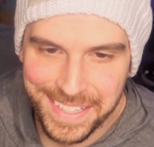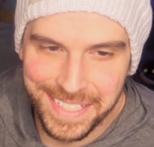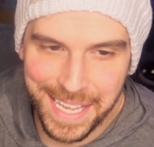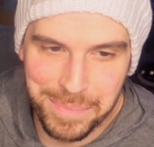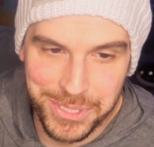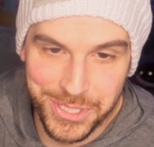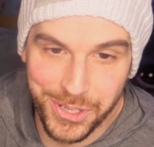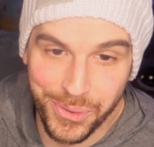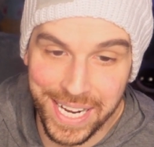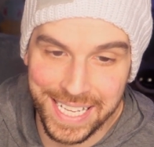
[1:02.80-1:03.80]
Game looks
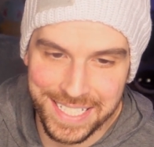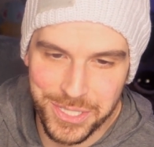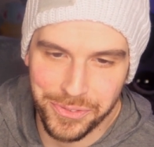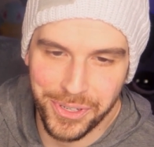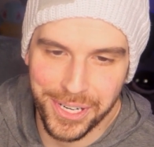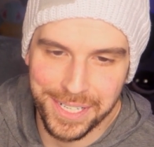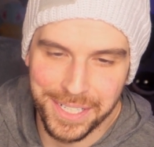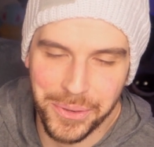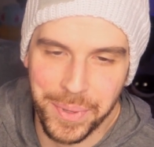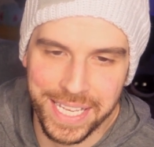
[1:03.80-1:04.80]
great so far.
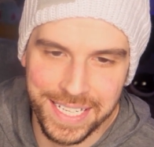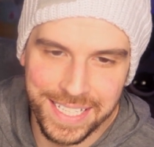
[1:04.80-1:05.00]
Keep oh, wait.